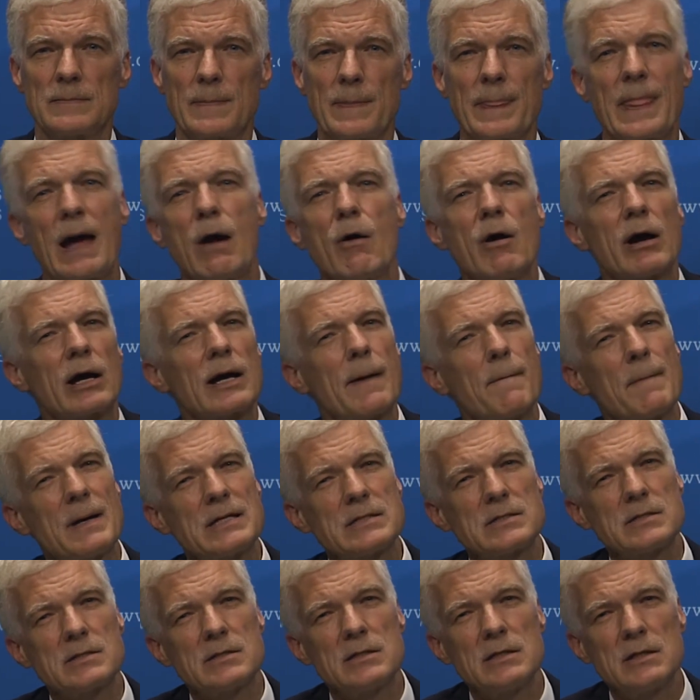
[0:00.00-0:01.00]
Our
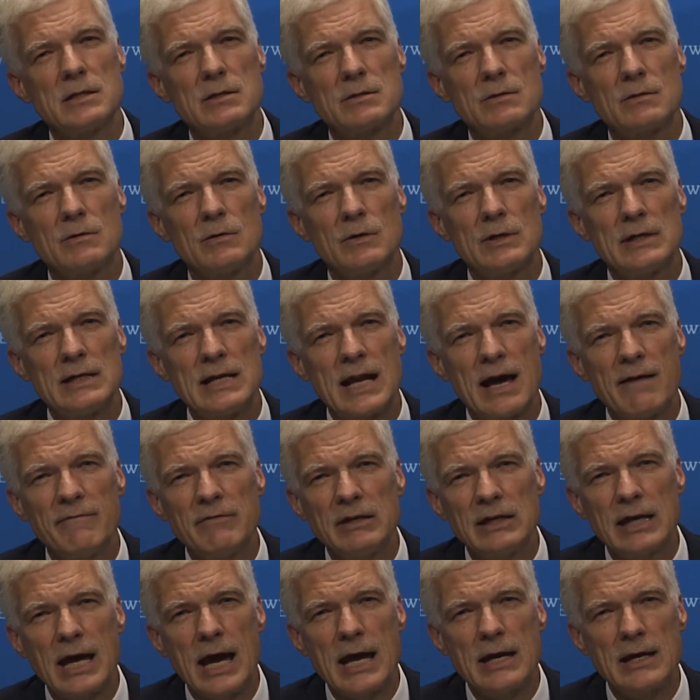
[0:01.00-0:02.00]
capacity to
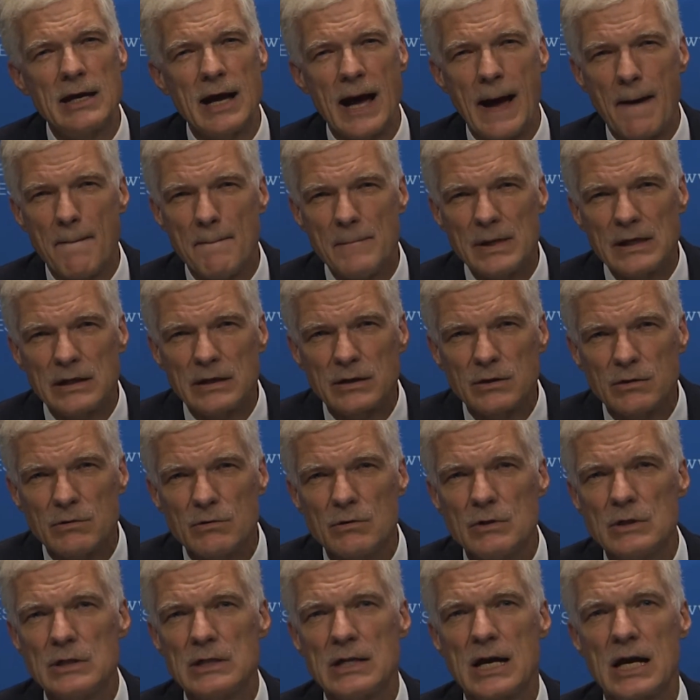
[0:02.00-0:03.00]
navigate
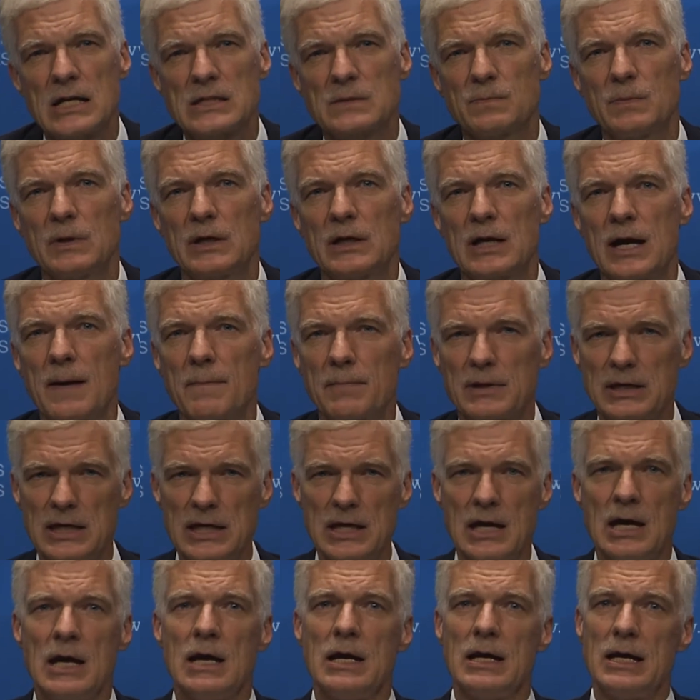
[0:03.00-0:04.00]
ambiguity has become
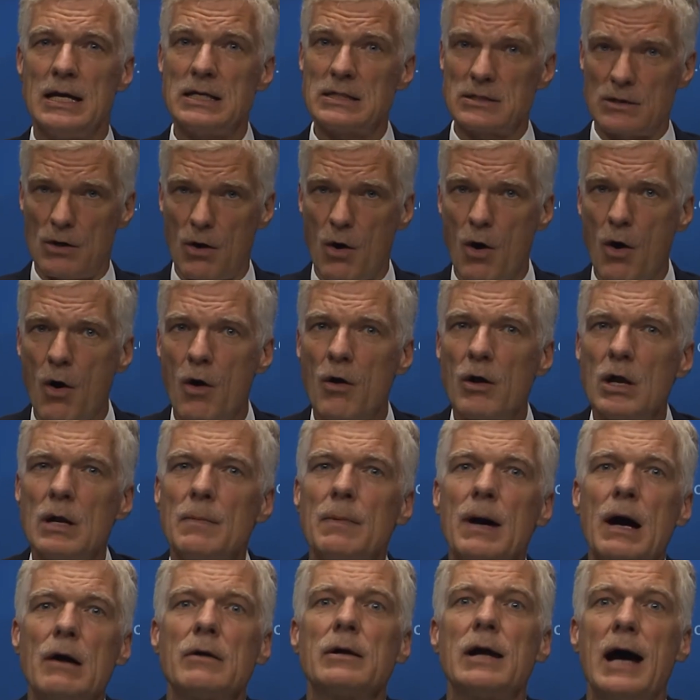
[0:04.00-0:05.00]
key. It's all
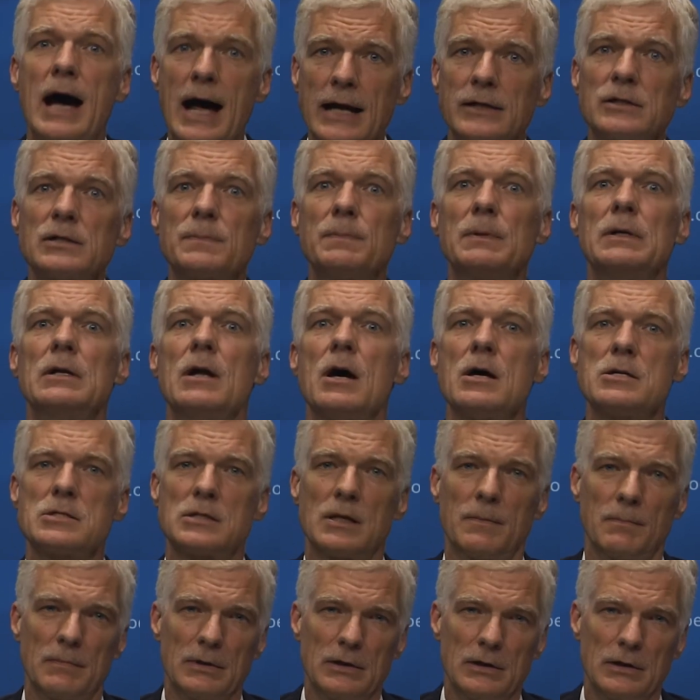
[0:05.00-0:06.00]
about
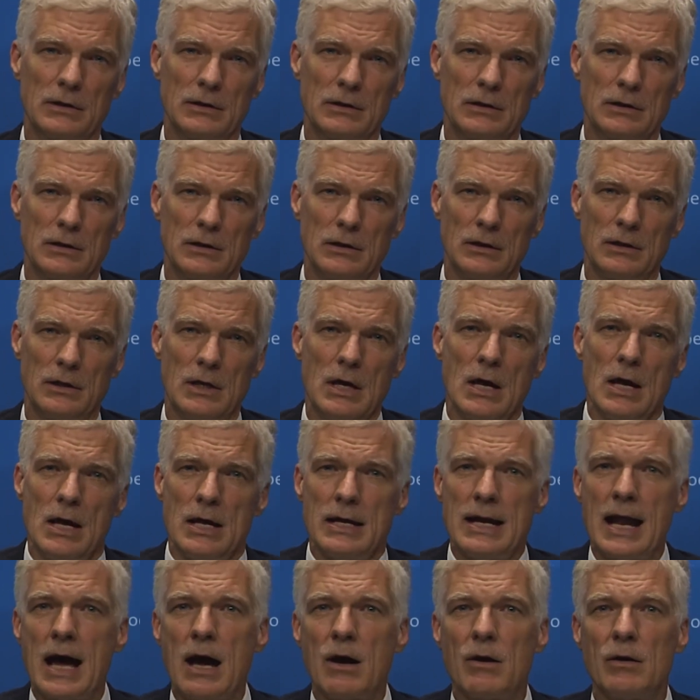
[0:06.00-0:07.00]
entrepreneurship.
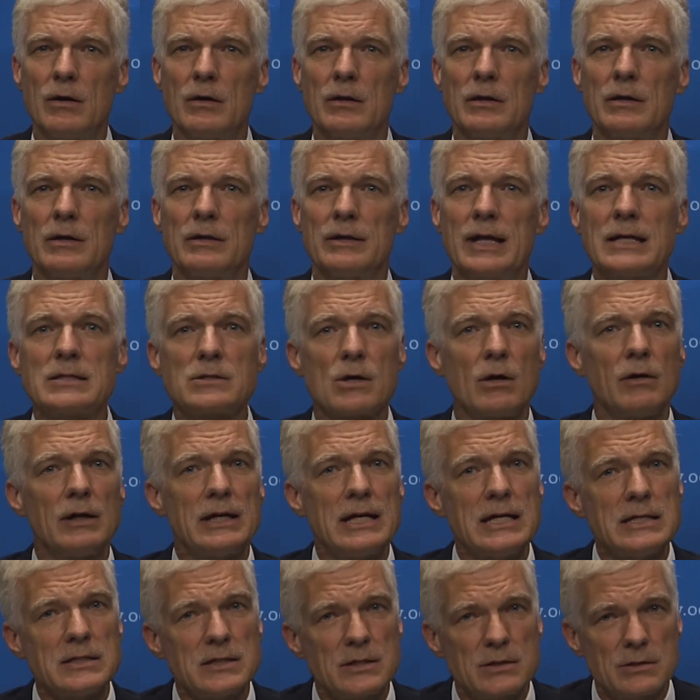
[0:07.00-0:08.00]
Now, that's all
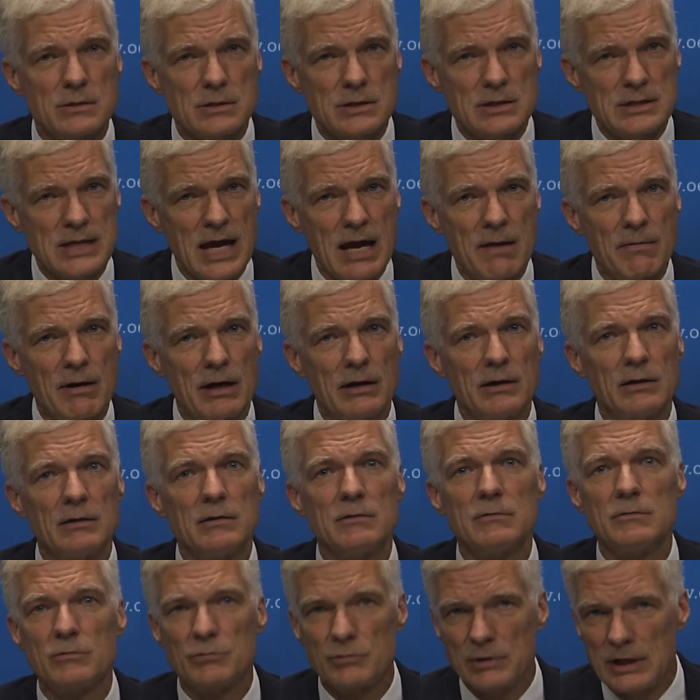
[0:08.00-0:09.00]
easy to say, but
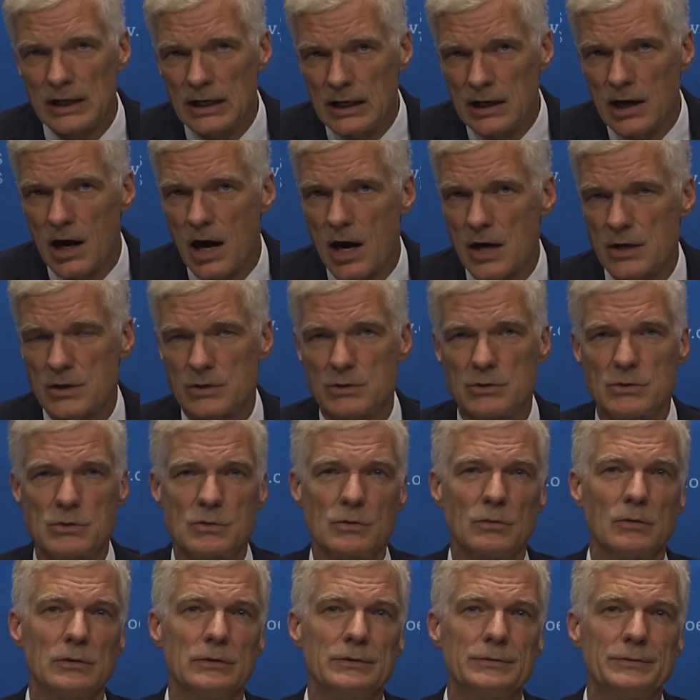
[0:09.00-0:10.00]
really hard to
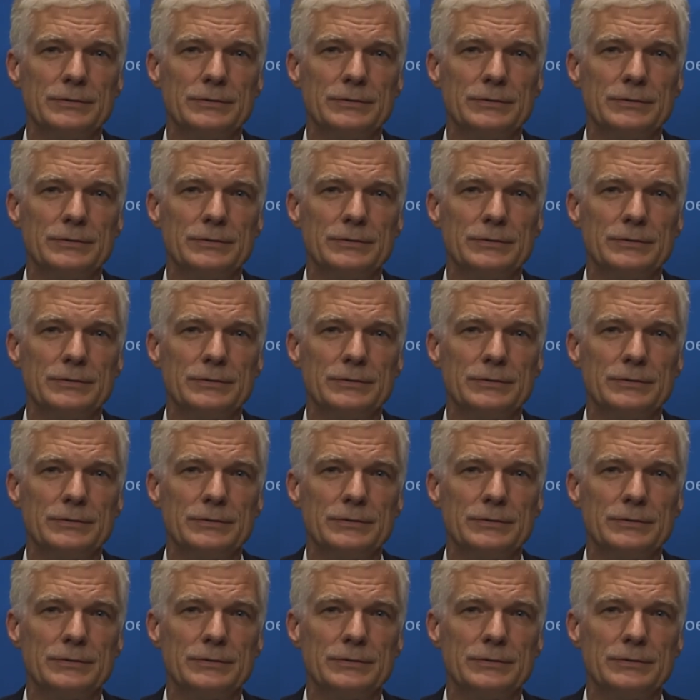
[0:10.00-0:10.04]
do.